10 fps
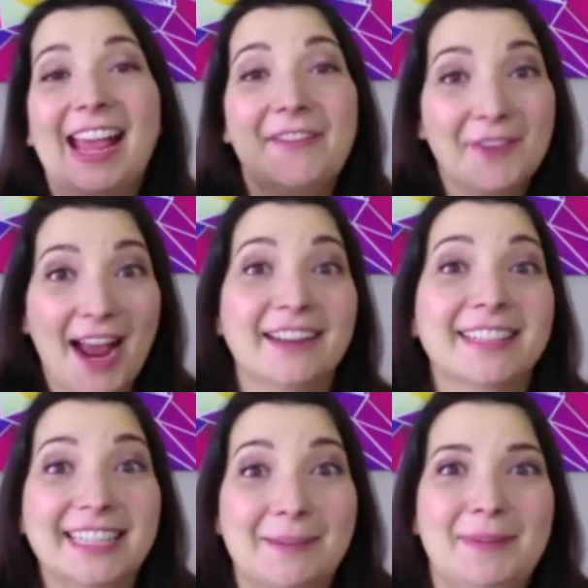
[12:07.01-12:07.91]
If you
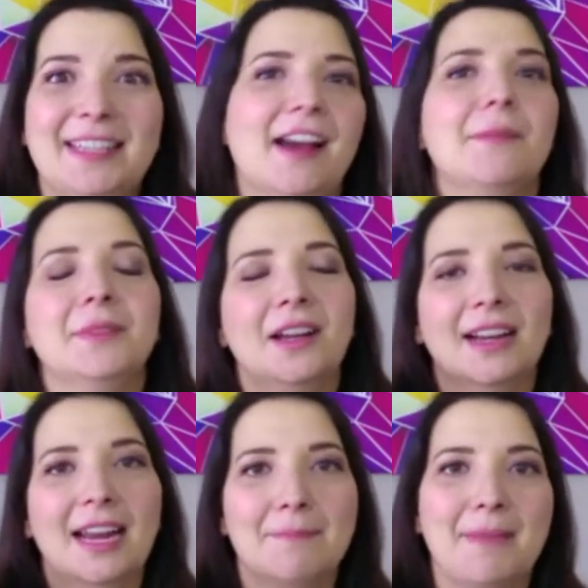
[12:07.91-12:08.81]
actually keep a time
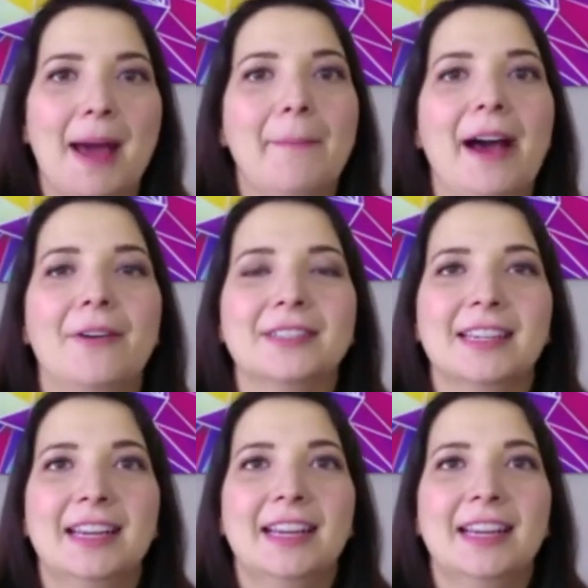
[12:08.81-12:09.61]
log and map out